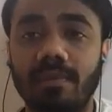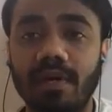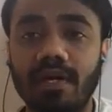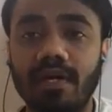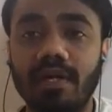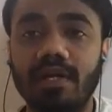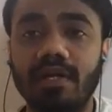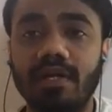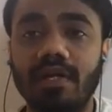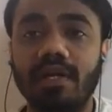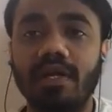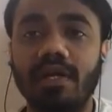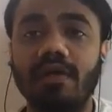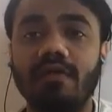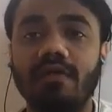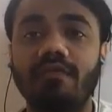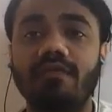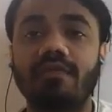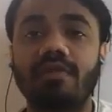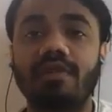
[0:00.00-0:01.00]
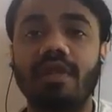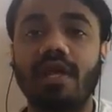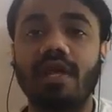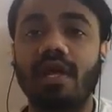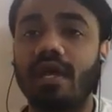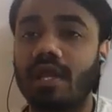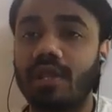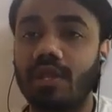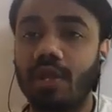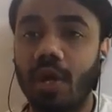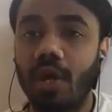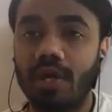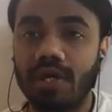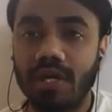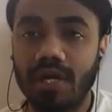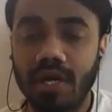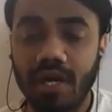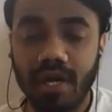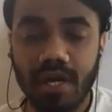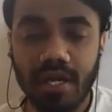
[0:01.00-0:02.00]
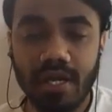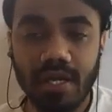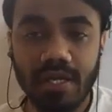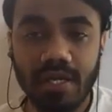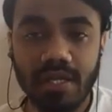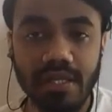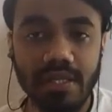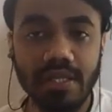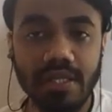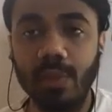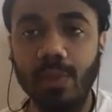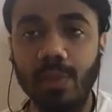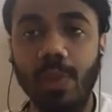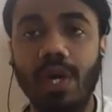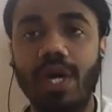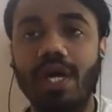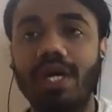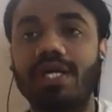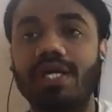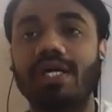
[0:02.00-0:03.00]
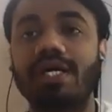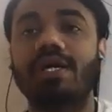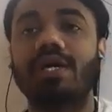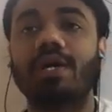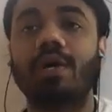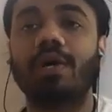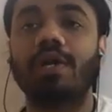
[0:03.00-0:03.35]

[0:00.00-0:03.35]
but if they cannot drink the water,